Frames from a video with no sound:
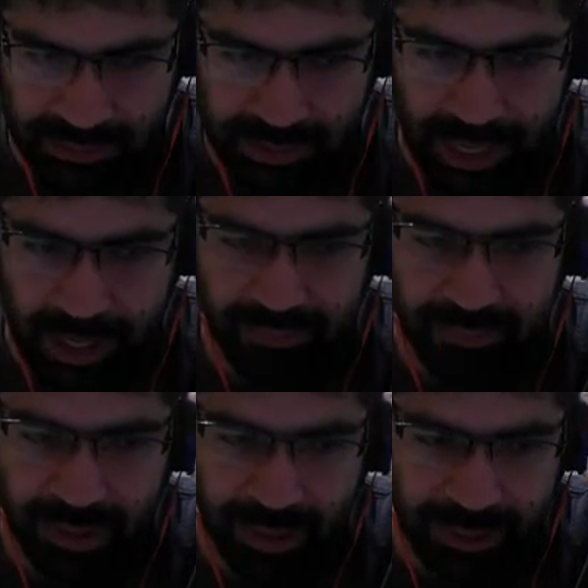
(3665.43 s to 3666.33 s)
have
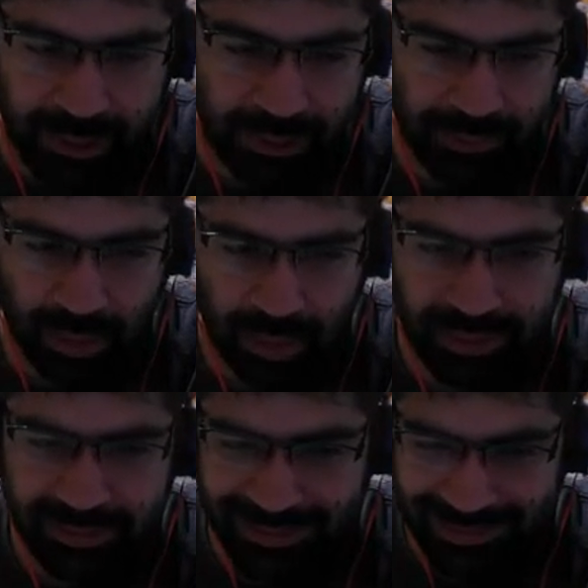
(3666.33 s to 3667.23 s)
clicked
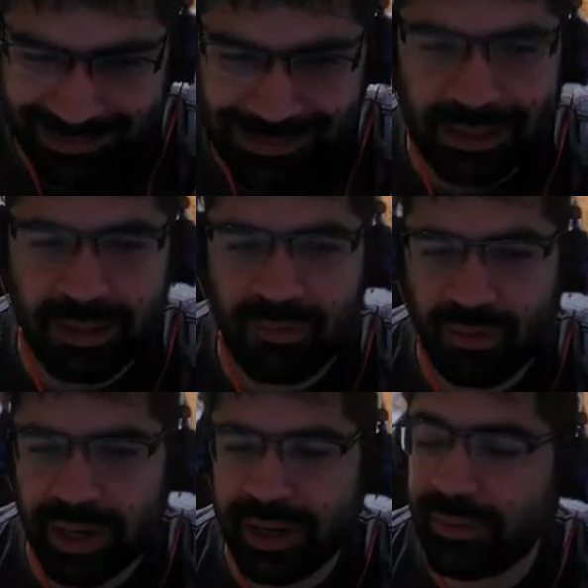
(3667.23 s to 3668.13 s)
on this link
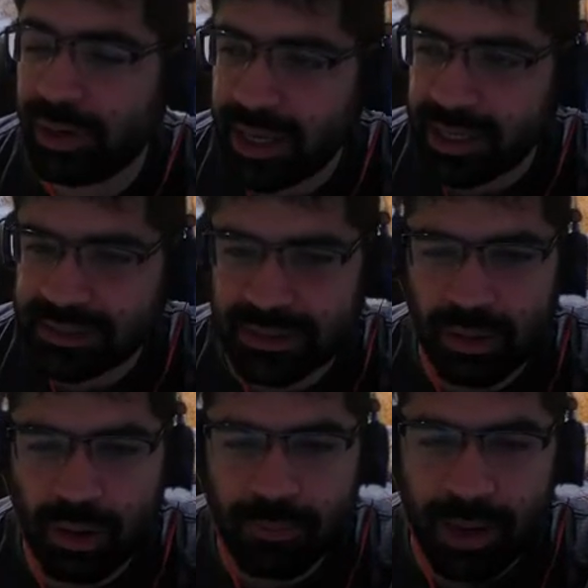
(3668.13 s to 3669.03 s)
for advertising
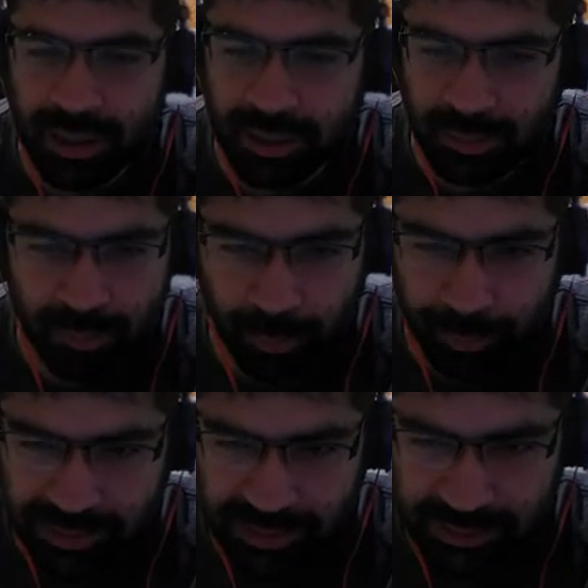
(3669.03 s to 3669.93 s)
or marketing
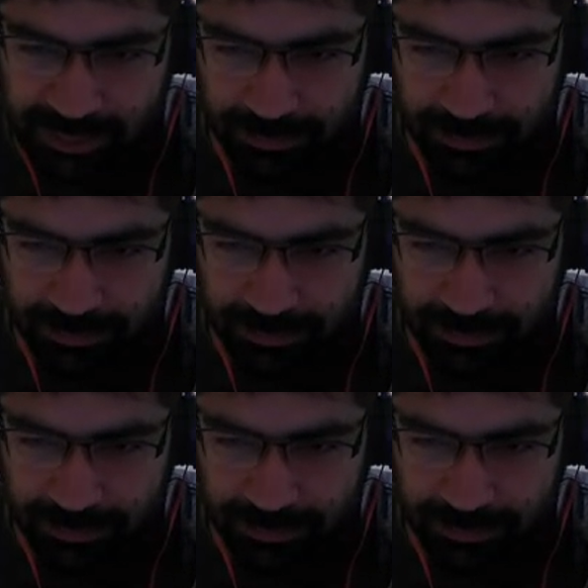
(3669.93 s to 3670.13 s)
purposes.